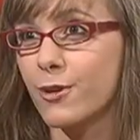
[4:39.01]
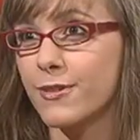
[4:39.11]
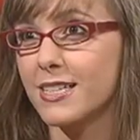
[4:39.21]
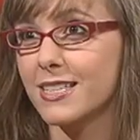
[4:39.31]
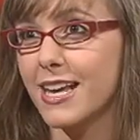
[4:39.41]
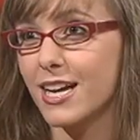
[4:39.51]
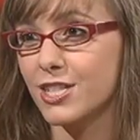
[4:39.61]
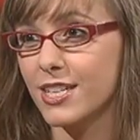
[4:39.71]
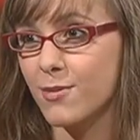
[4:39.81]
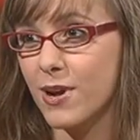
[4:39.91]
recently,
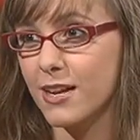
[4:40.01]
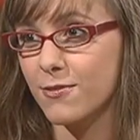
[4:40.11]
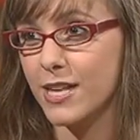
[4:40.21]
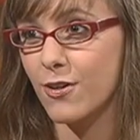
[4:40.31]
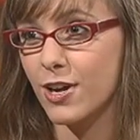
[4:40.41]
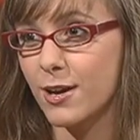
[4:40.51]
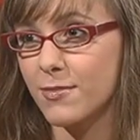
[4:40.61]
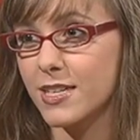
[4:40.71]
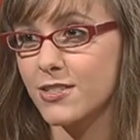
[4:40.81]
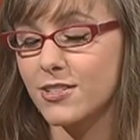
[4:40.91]
actually. I'm waiting for the outcome,
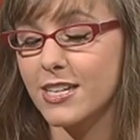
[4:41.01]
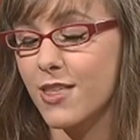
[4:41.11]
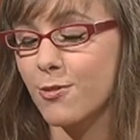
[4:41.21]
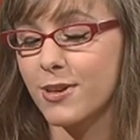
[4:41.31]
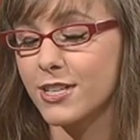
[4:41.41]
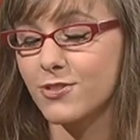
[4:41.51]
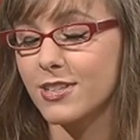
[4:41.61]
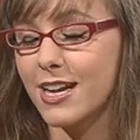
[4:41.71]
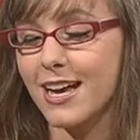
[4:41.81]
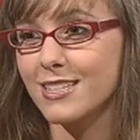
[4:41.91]
because there's another one that's
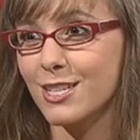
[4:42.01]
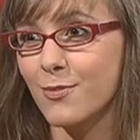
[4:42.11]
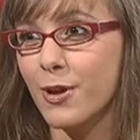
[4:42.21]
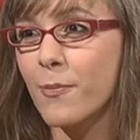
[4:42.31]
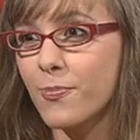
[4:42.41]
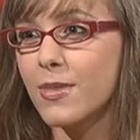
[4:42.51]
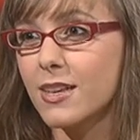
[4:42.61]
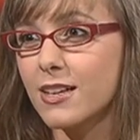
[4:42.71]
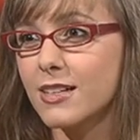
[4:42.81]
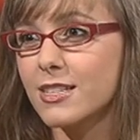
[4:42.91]
really nasty, but
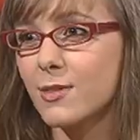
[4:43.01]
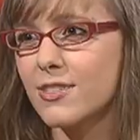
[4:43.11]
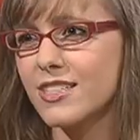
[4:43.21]
someone's